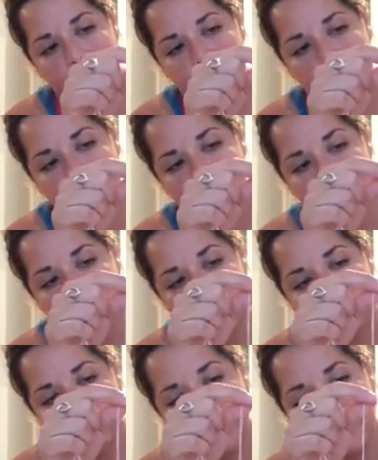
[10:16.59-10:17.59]
So I
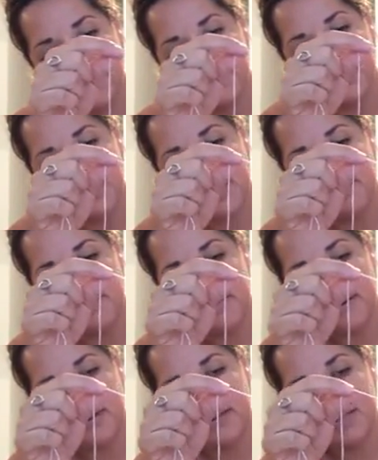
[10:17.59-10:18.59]
just pull up
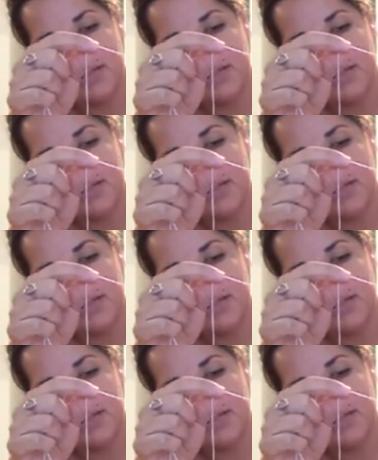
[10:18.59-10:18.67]
on the